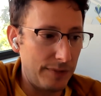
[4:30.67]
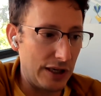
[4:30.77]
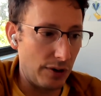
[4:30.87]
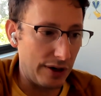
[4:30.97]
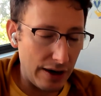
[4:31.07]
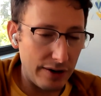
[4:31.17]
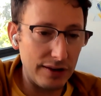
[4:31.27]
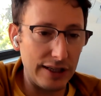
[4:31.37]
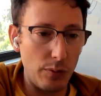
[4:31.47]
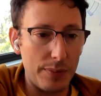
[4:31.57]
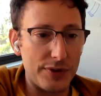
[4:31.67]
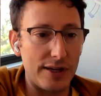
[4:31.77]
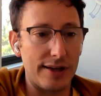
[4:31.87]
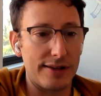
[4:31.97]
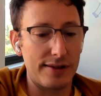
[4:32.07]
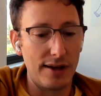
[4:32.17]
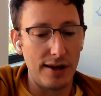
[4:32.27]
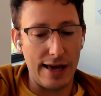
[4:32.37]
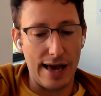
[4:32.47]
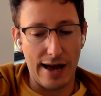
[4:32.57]
inherently websites
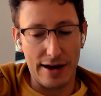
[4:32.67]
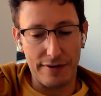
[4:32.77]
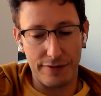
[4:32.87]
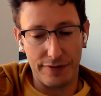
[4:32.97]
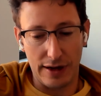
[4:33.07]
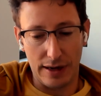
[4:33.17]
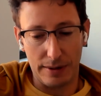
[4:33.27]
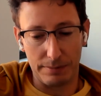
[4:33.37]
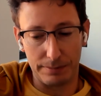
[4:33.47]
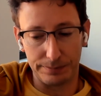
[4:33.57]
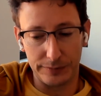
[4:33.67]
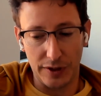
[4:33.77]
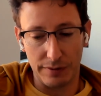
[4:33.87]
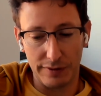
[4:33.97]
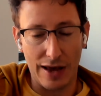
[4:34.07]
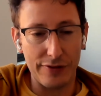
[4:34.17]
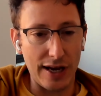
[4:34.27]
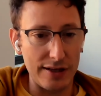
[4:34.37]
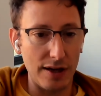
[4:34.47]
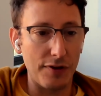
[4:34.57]
have
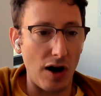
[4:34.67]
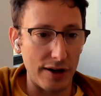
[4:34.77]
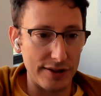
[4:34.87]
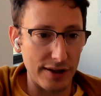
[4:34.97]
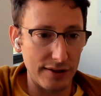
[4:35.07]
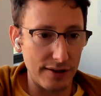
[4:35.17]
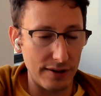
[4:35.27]
the idea of content,